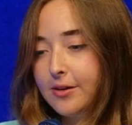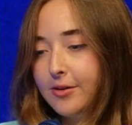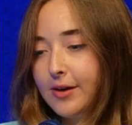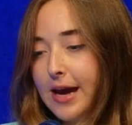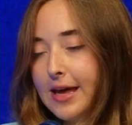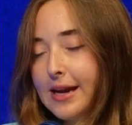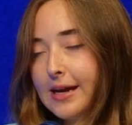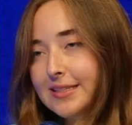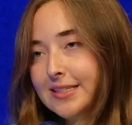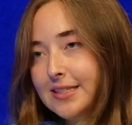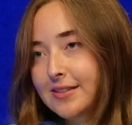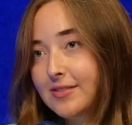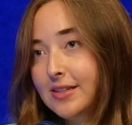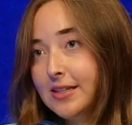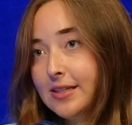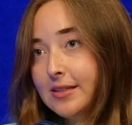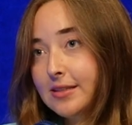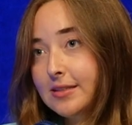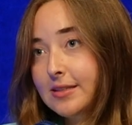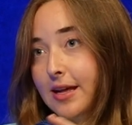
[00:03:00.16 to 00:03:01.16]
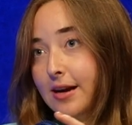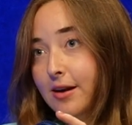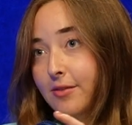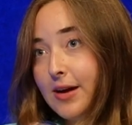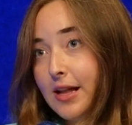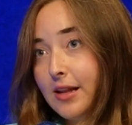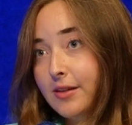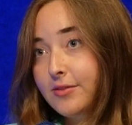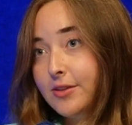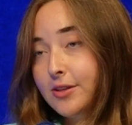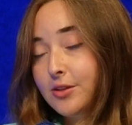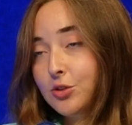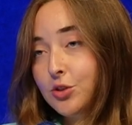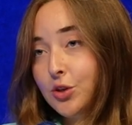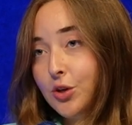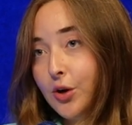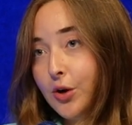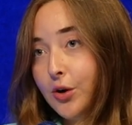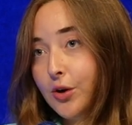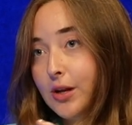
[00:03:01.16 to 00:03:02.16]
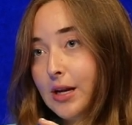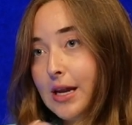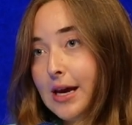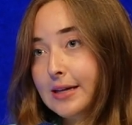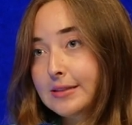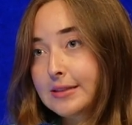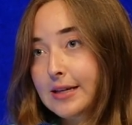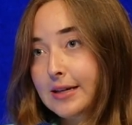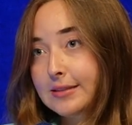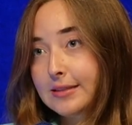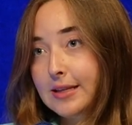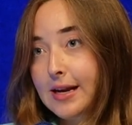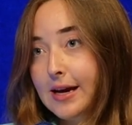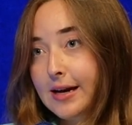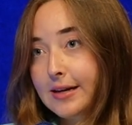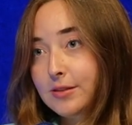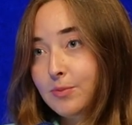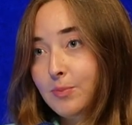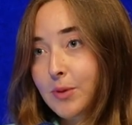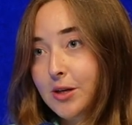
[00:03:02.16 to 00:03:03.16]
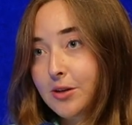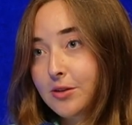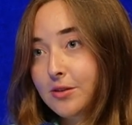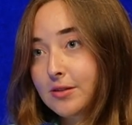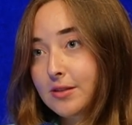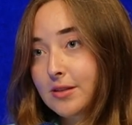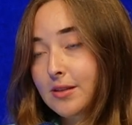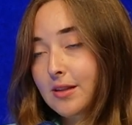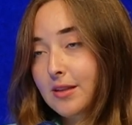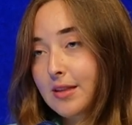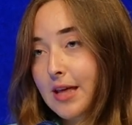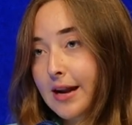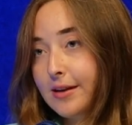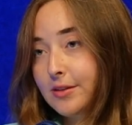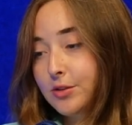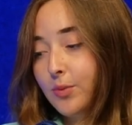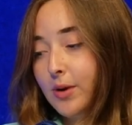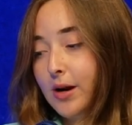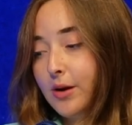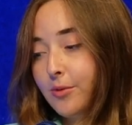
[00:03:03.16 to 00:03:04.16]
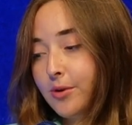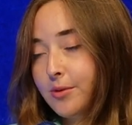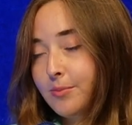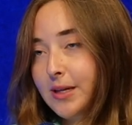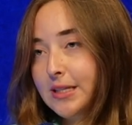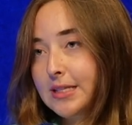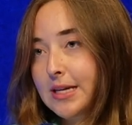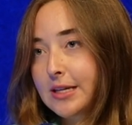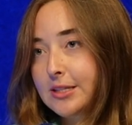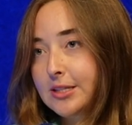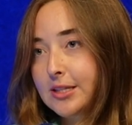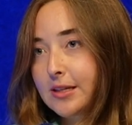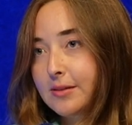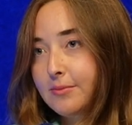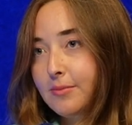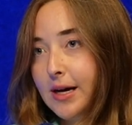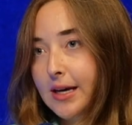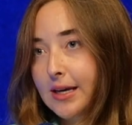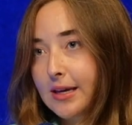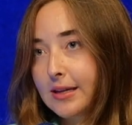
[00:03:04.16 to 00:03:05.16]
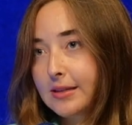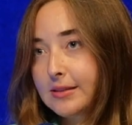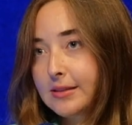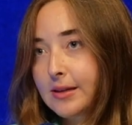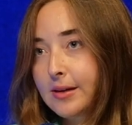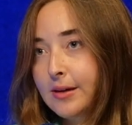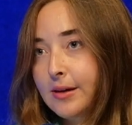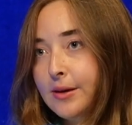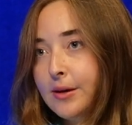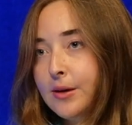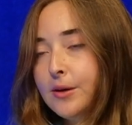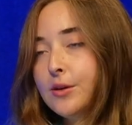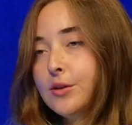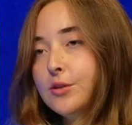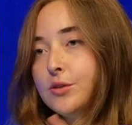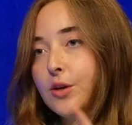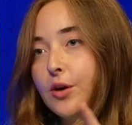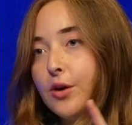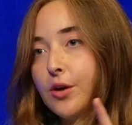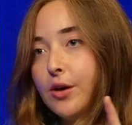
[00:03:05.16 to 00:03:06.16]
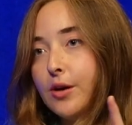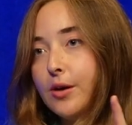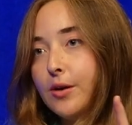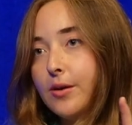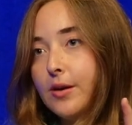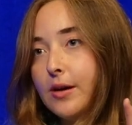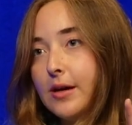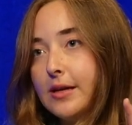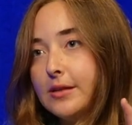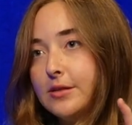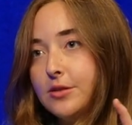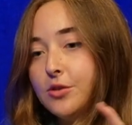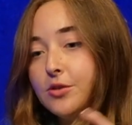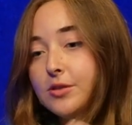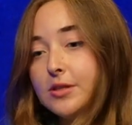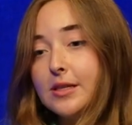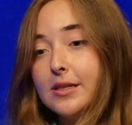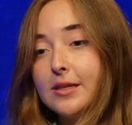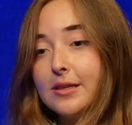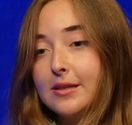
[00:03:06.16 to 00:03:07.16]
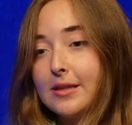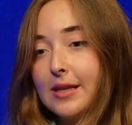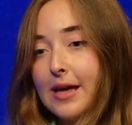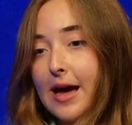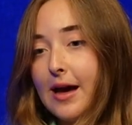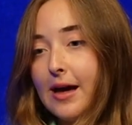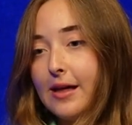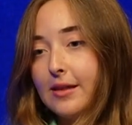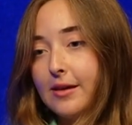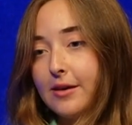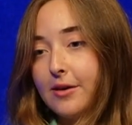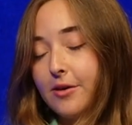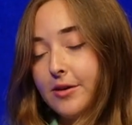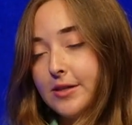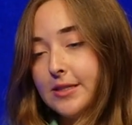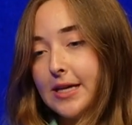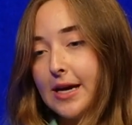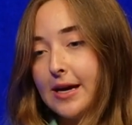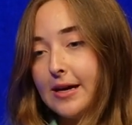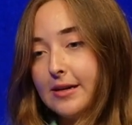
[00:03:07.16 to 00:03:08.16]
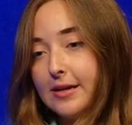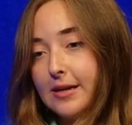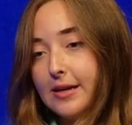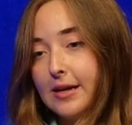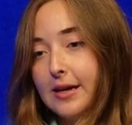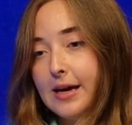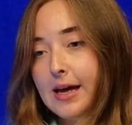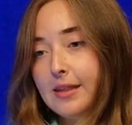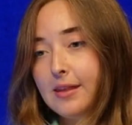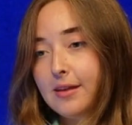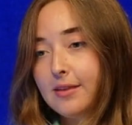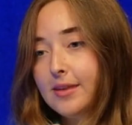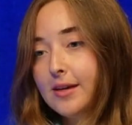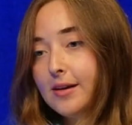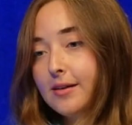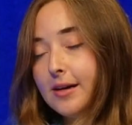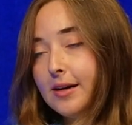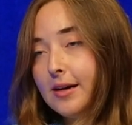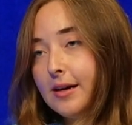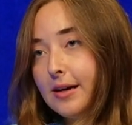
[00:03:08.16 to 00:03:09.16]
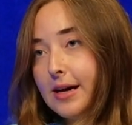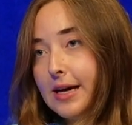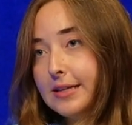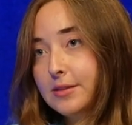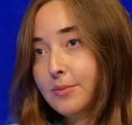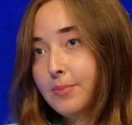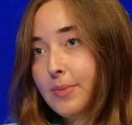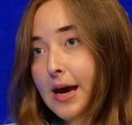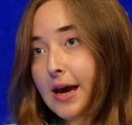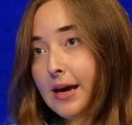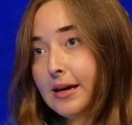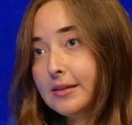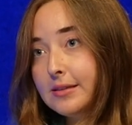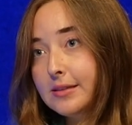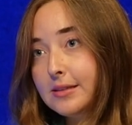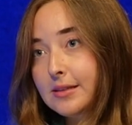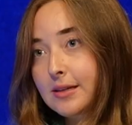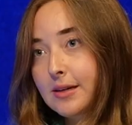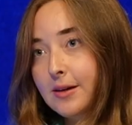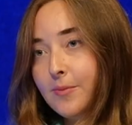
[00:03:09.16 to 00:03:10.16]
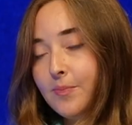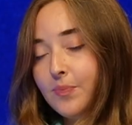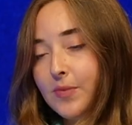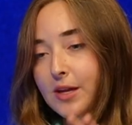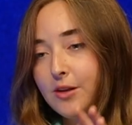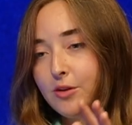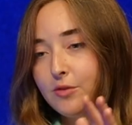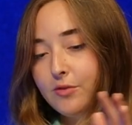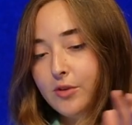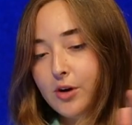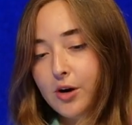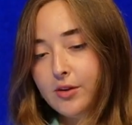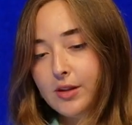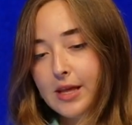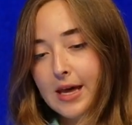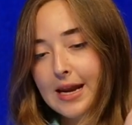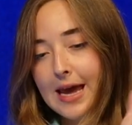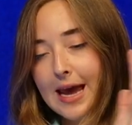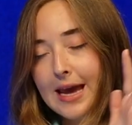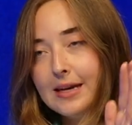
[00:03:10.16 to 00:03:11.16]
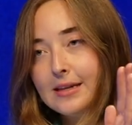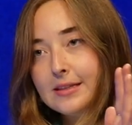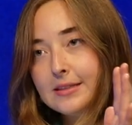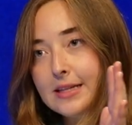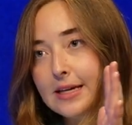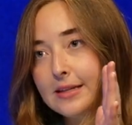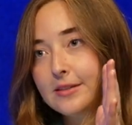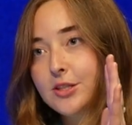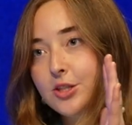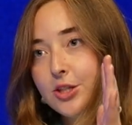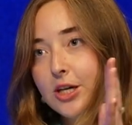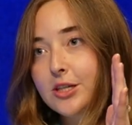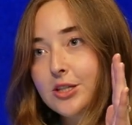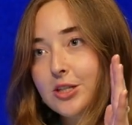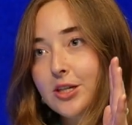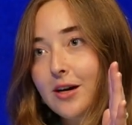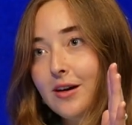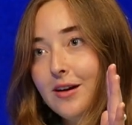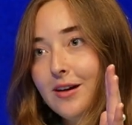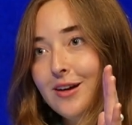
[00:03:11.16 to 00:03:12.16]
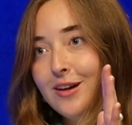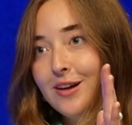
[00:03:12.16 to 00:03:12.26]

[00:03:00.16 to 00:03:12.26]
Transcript: create activities that are relevant to code X, X, and X, because that is what I want to be teaching my kids. So it's using the content, the theory as a base, and you've got that A to Z structure.